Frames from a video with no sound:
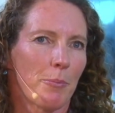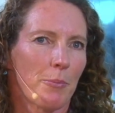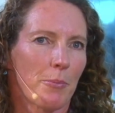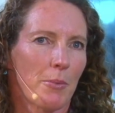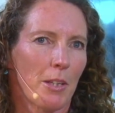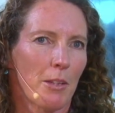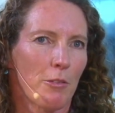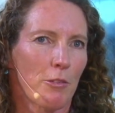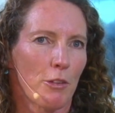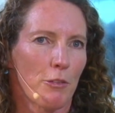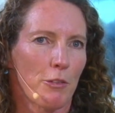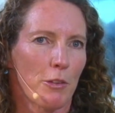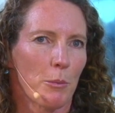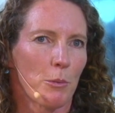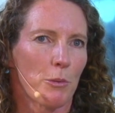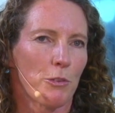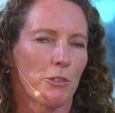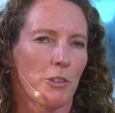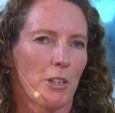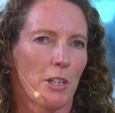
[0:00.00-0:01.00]
Even if he
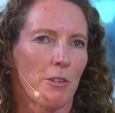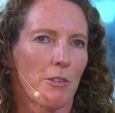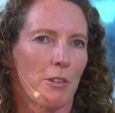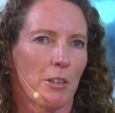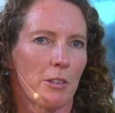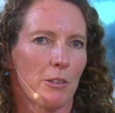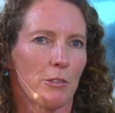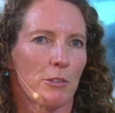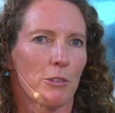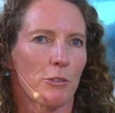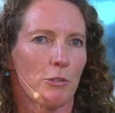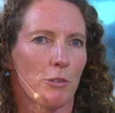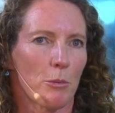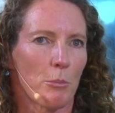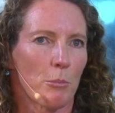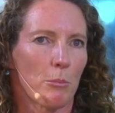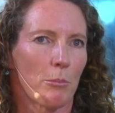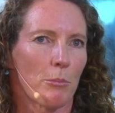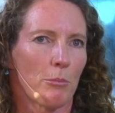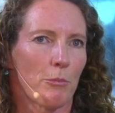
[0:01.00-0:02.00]
would see things
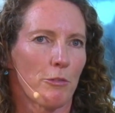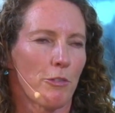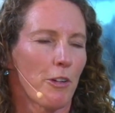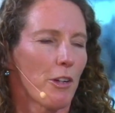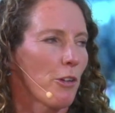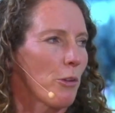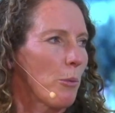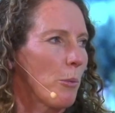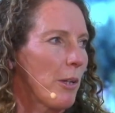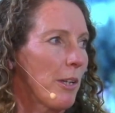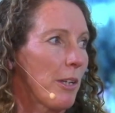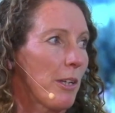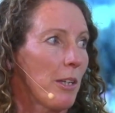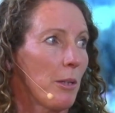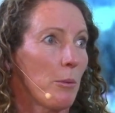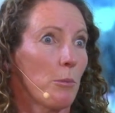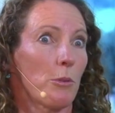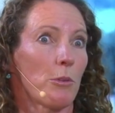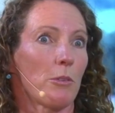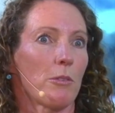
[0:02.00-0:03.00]
from far away,
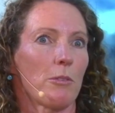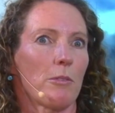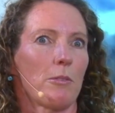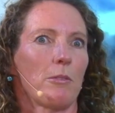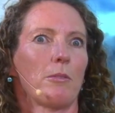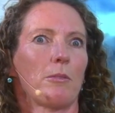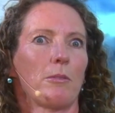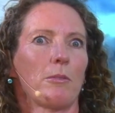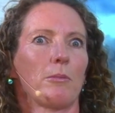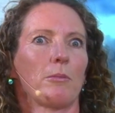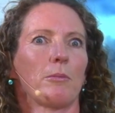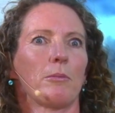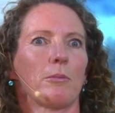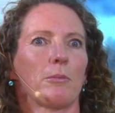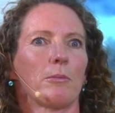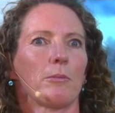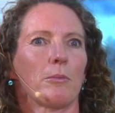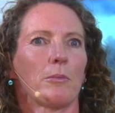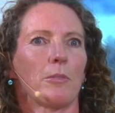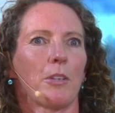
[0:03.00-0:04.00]
he would
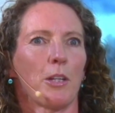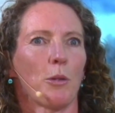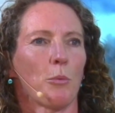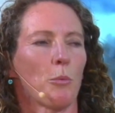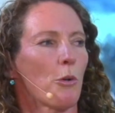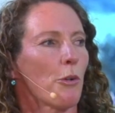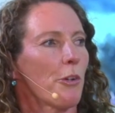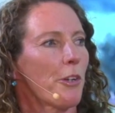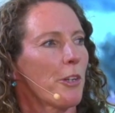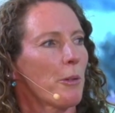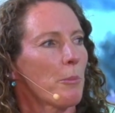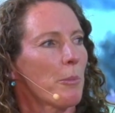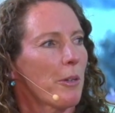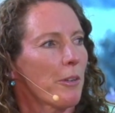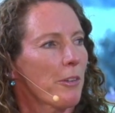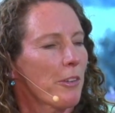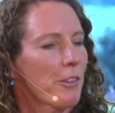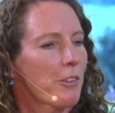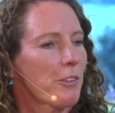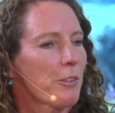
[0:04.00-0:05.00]
get worried
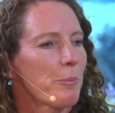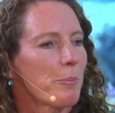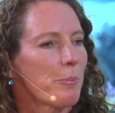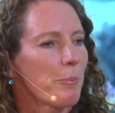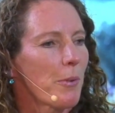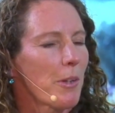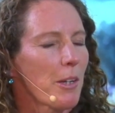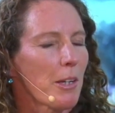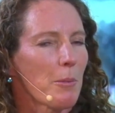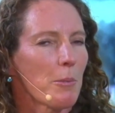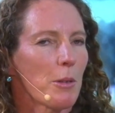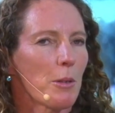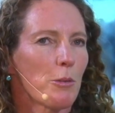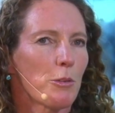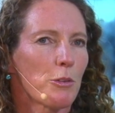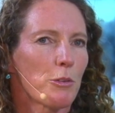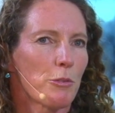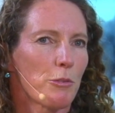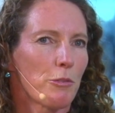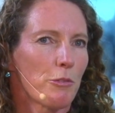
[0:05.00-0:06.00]
about it.
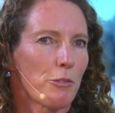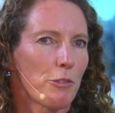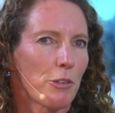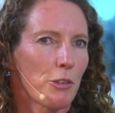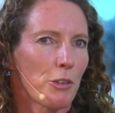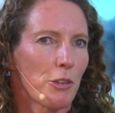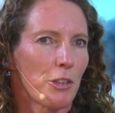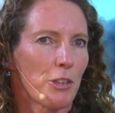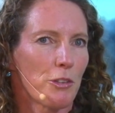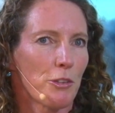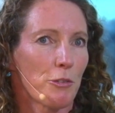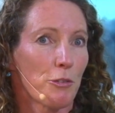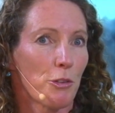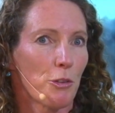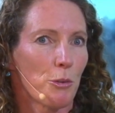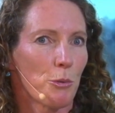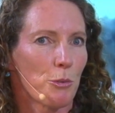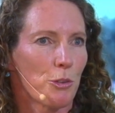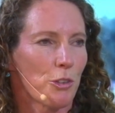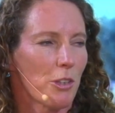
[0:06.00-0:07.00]
He's very
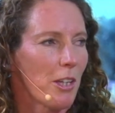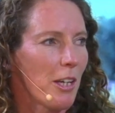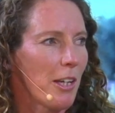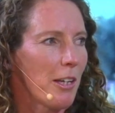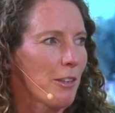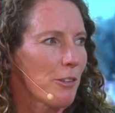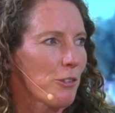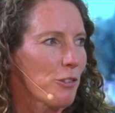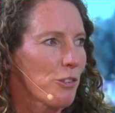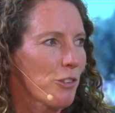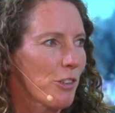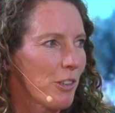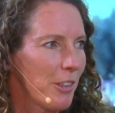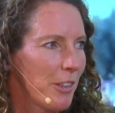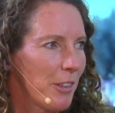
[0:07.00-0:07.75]
difficult to catch.